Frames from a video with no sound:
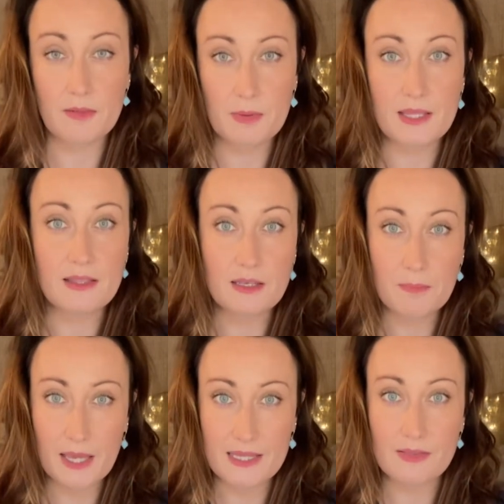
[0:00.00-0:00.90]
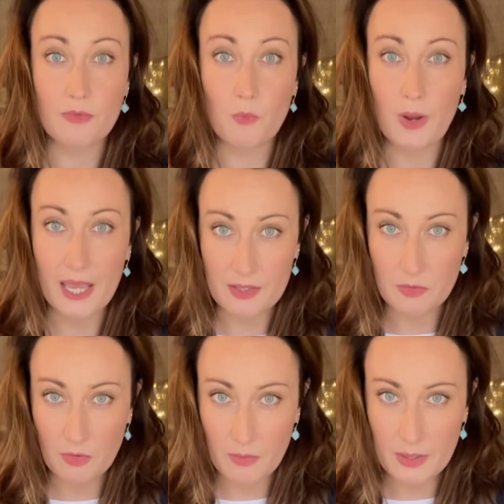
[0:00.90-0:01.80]
because it depends where you're
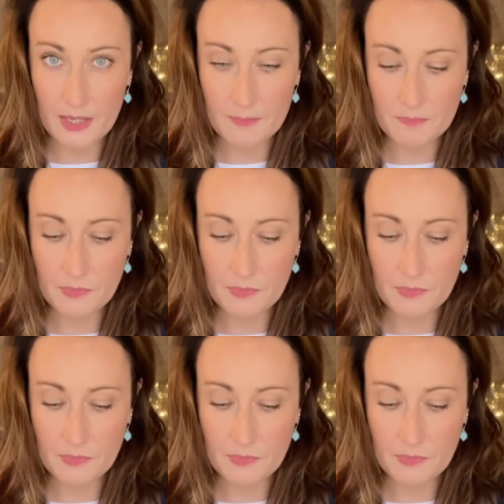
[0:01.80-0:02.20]
growing it.